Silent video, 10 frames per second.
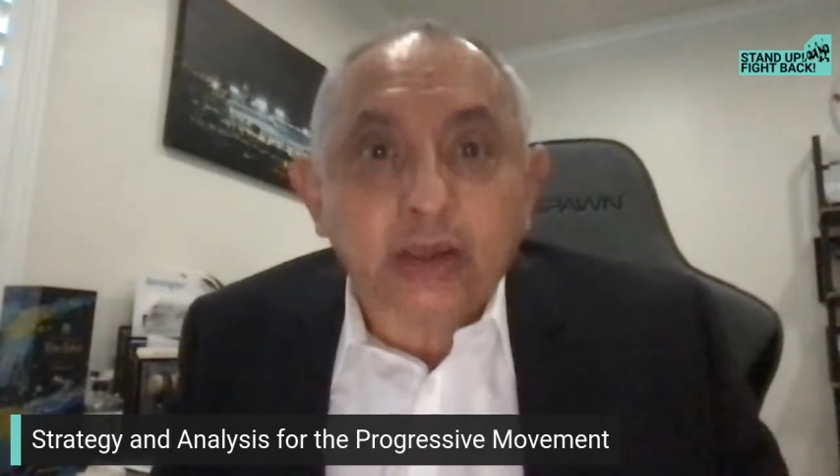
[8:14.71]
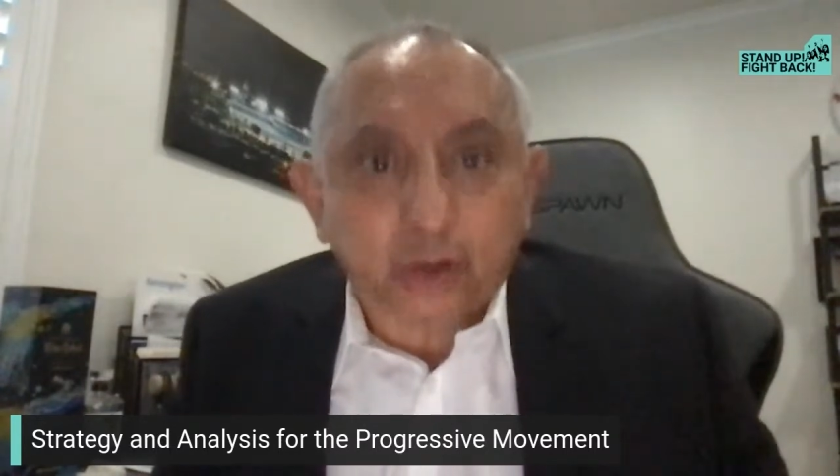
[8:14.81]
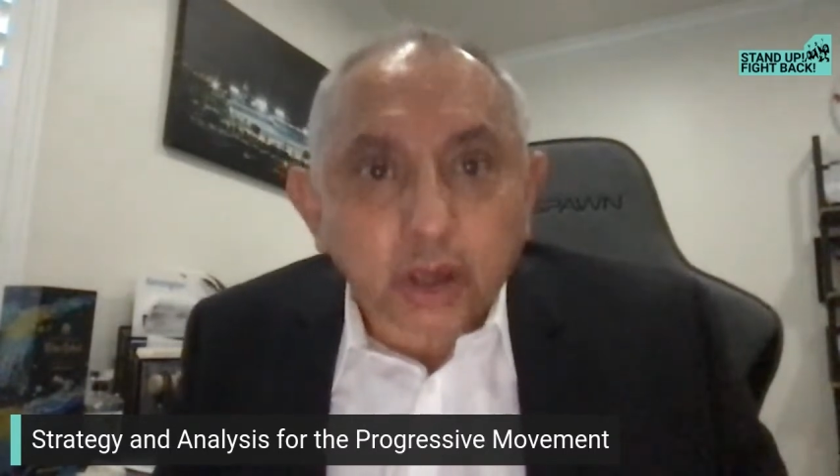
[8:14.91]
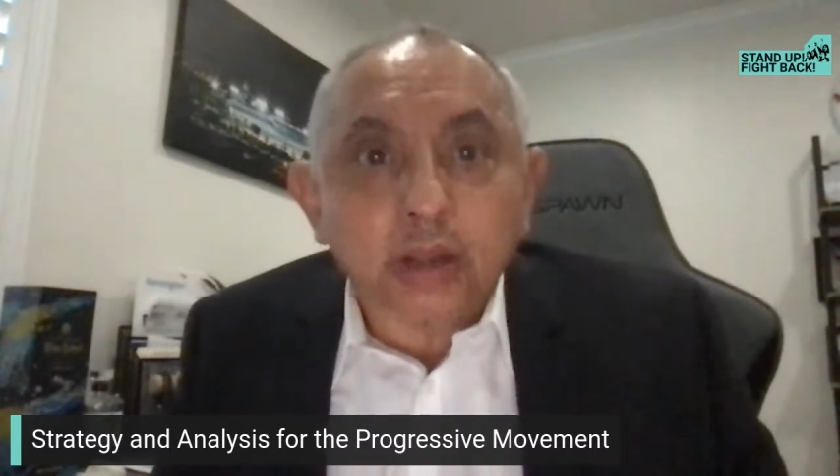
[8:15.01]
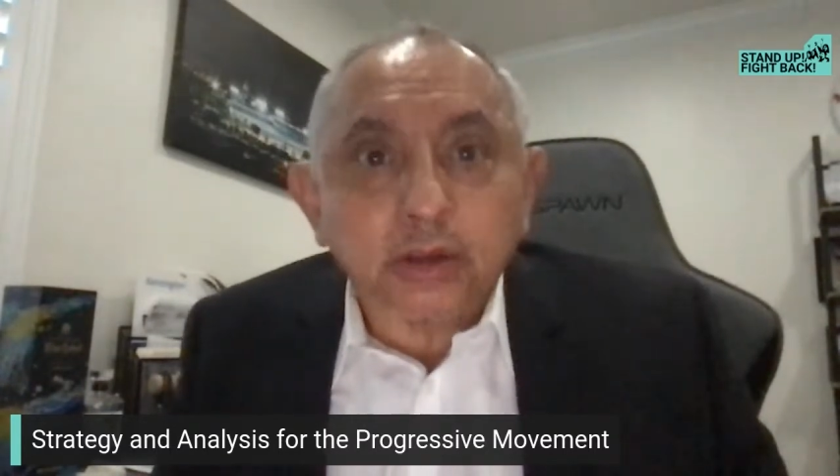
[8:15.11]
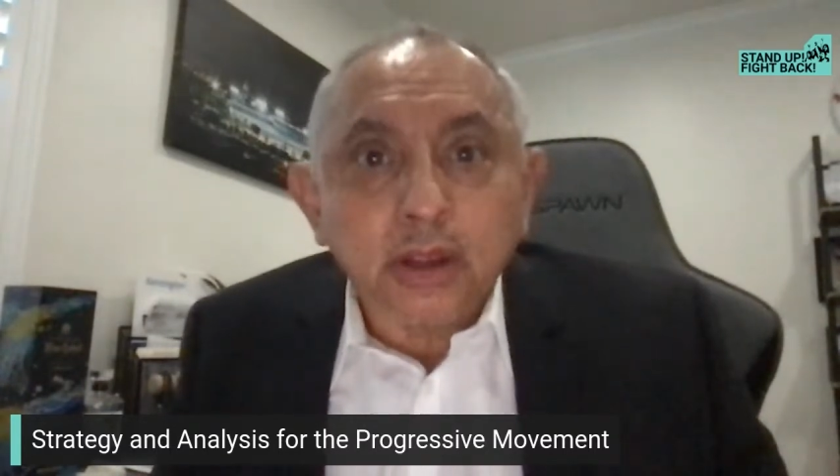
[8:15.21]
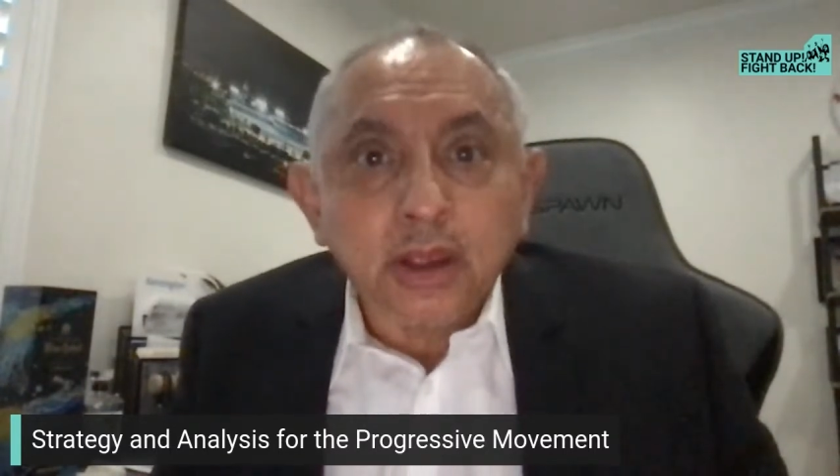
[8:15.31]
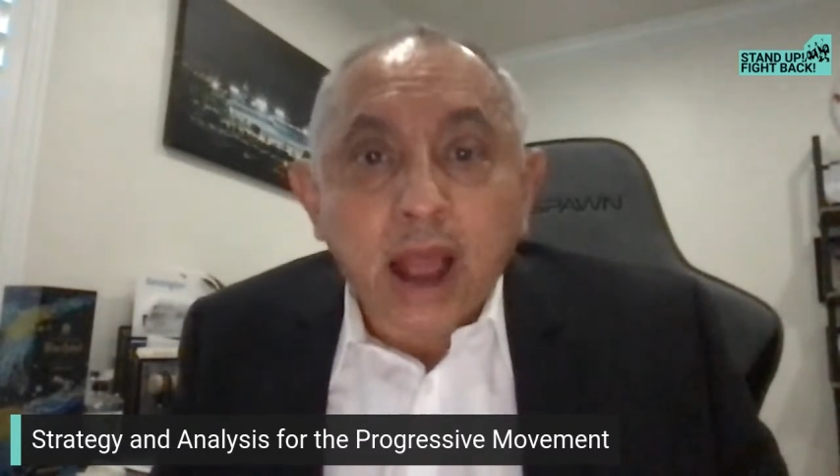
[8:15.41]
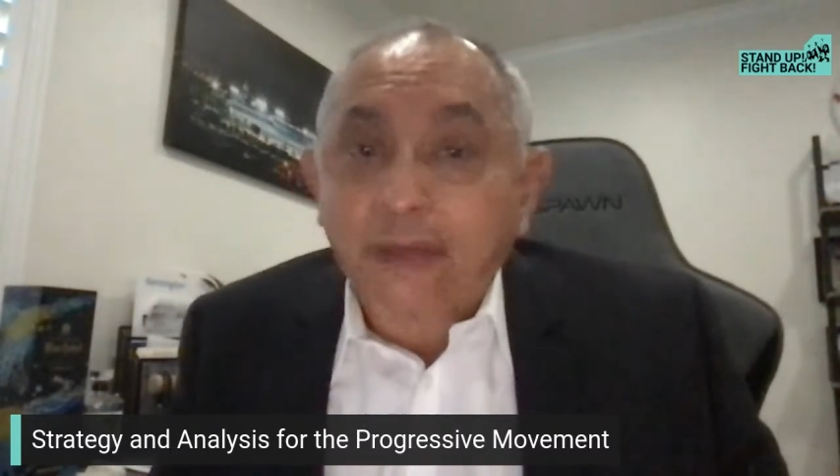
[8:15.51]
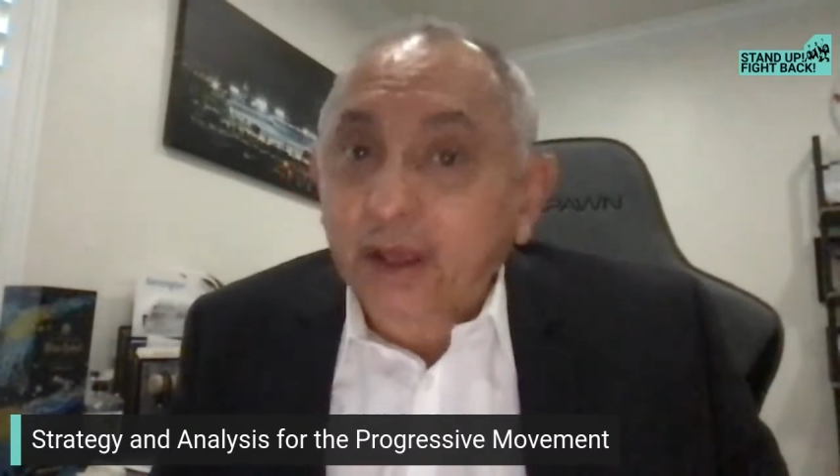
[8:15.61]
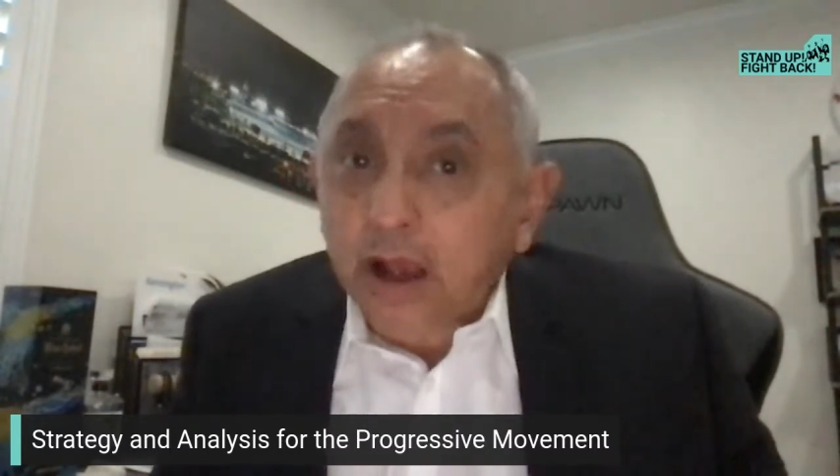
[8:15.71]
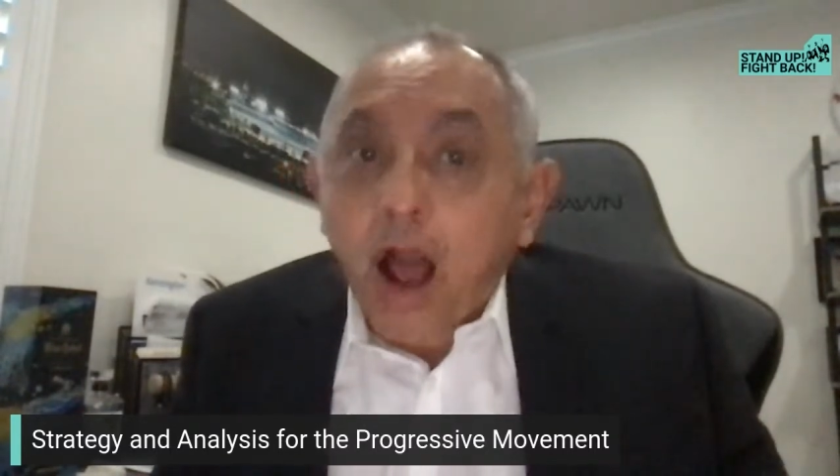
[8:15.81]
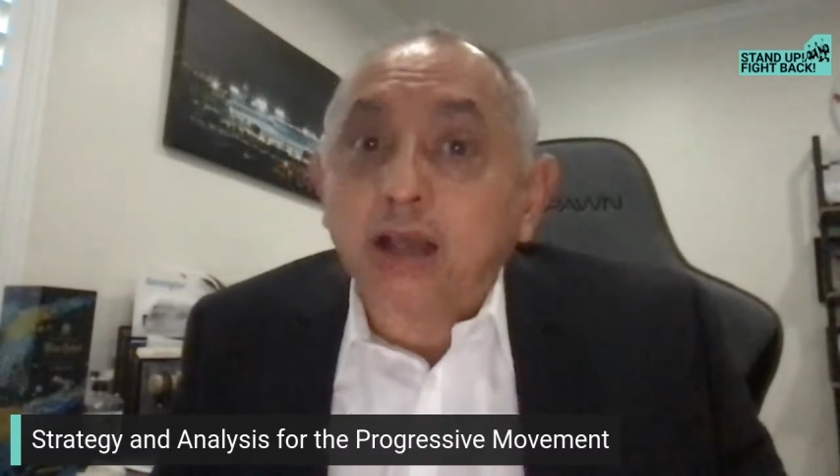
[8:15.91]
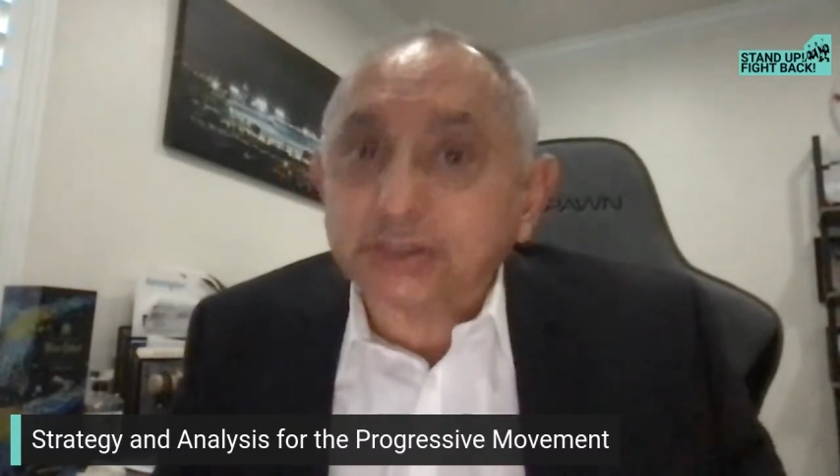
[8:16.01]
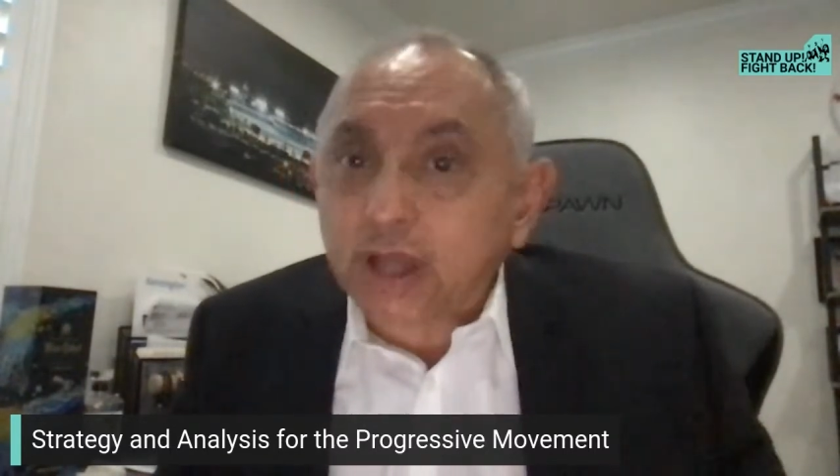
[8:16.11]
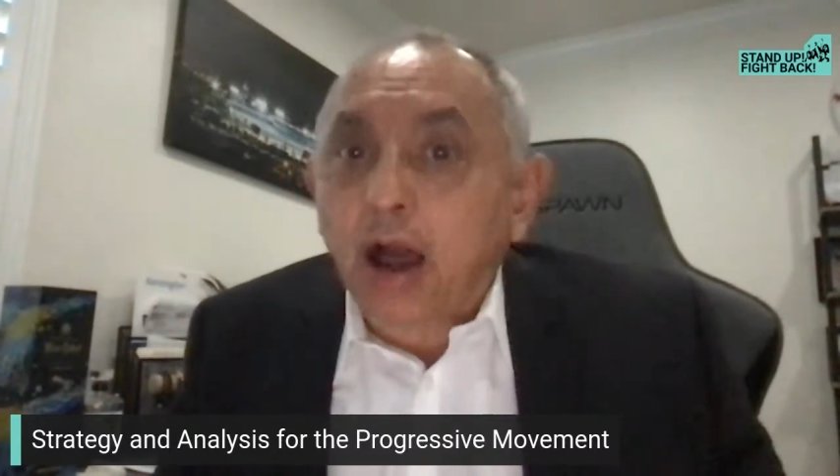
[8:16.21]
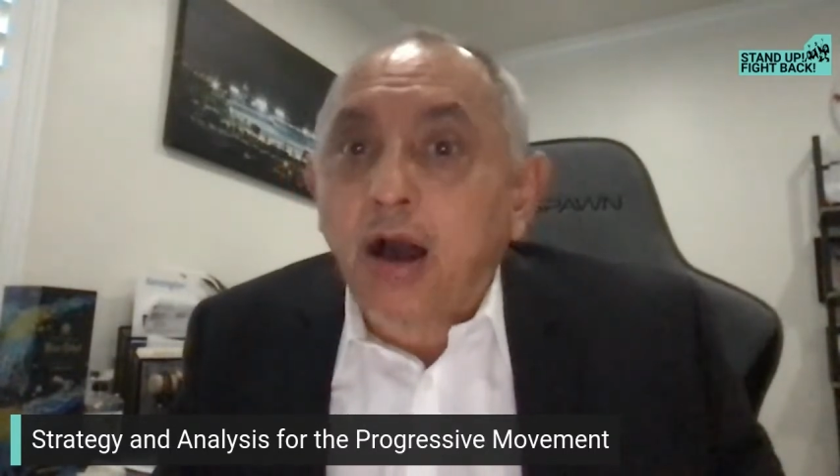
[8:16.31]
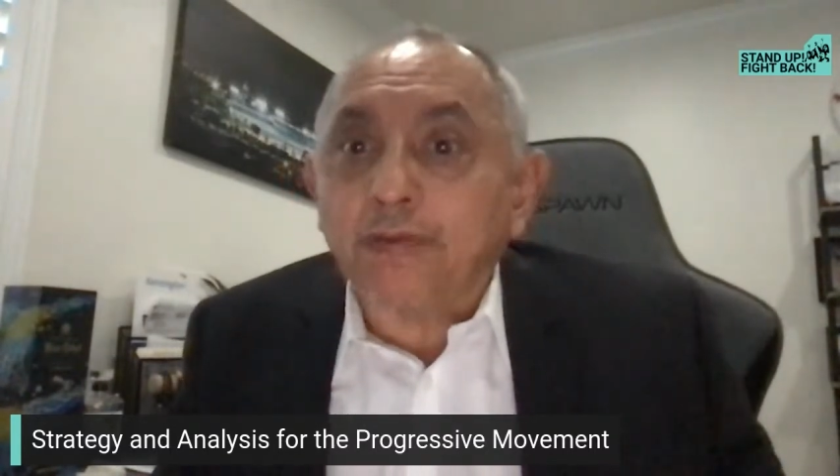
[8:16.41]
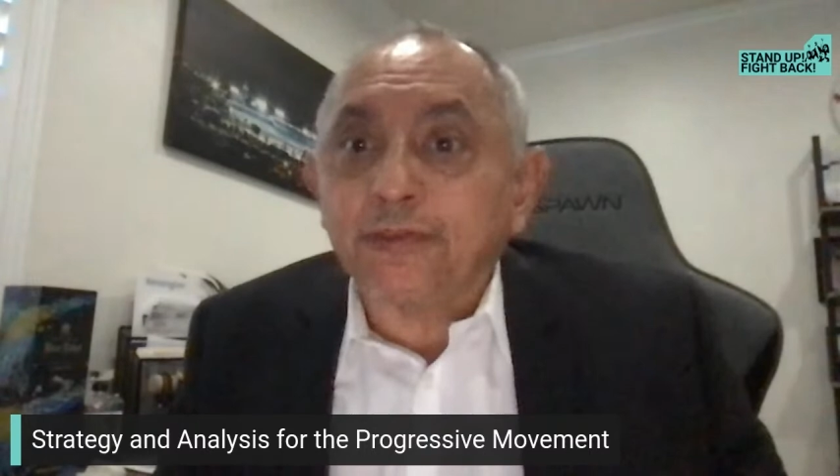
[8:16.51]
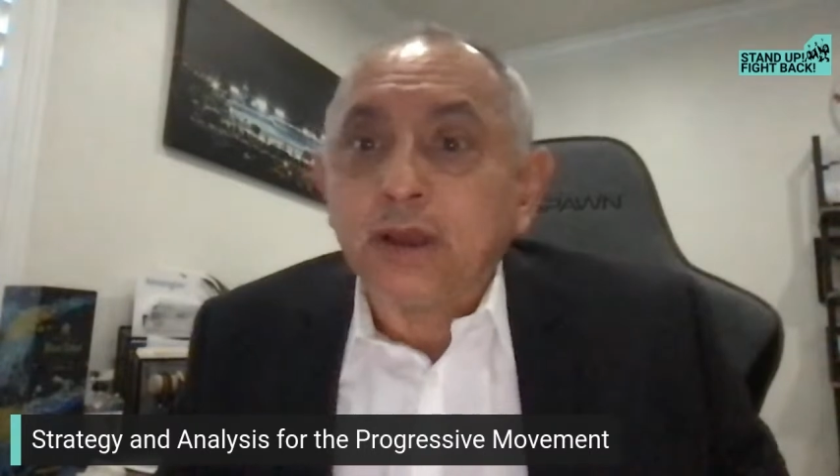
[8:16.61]
good at the cost
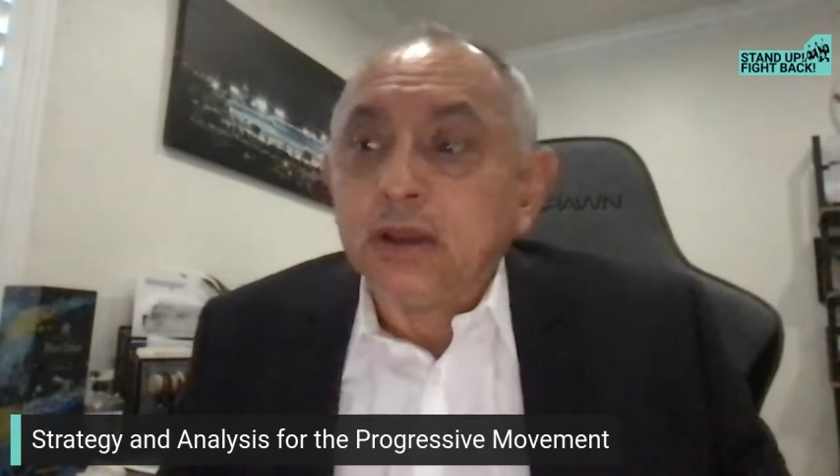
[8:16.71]
of,